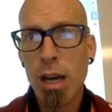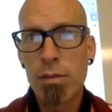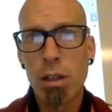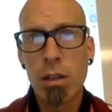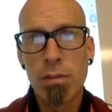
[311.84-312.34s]

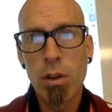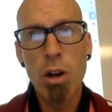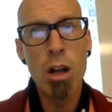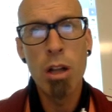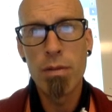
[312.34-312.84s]
convert
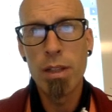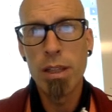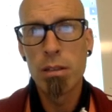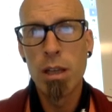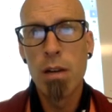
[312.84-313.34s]
all of
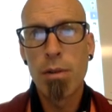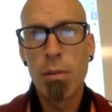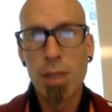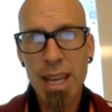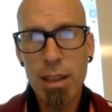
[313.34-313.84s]
these
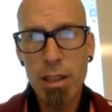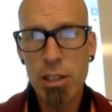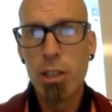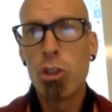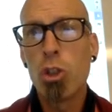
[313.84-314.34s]
from
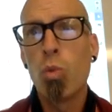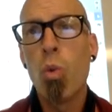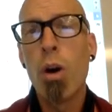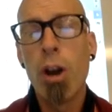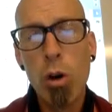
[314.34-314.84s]
lengths to
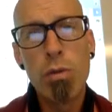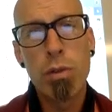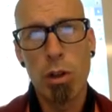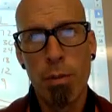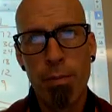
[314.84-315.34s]
1
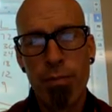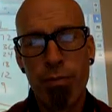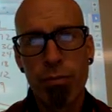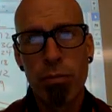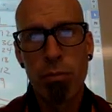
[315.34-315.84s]
over
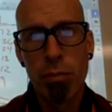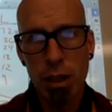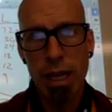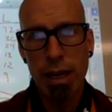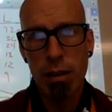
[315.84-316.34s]

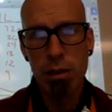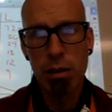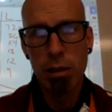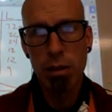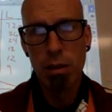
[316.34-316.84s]
lengths.
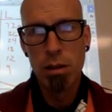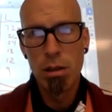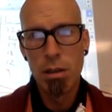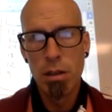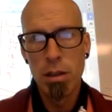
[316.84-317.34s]

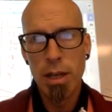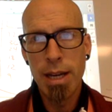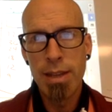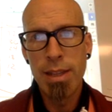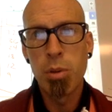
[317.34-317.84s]

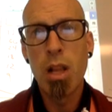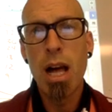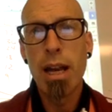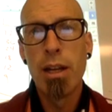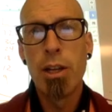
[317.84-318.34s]
And then
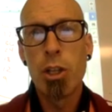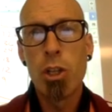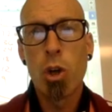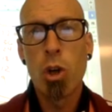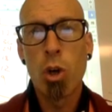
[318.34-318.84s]
plot
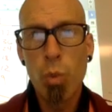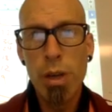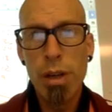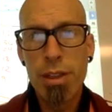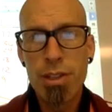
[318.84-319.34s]
your
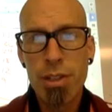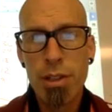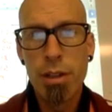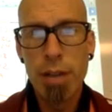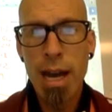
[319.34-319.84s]
widths
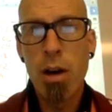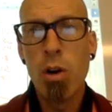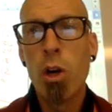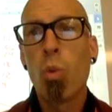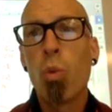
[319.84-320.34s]

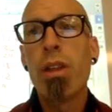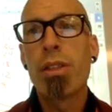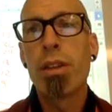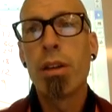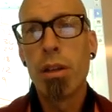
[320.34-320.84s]
now
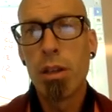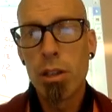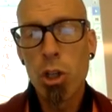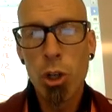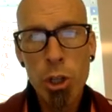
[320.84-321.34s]
with
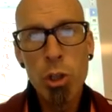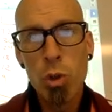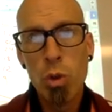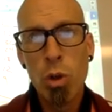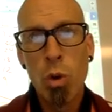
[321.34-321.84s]
your
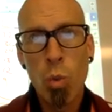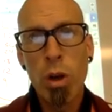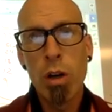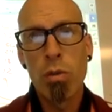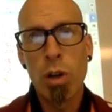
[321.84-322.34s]
new
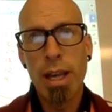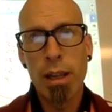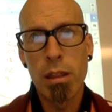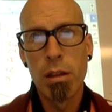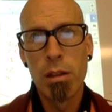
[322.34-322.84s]
1 over
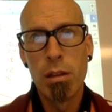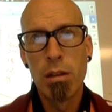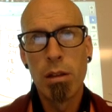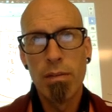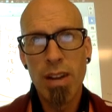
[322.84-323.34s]
length
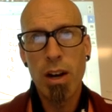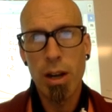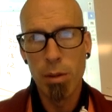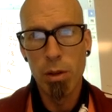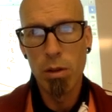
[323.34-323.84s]

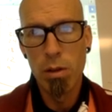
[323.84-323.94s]
variable.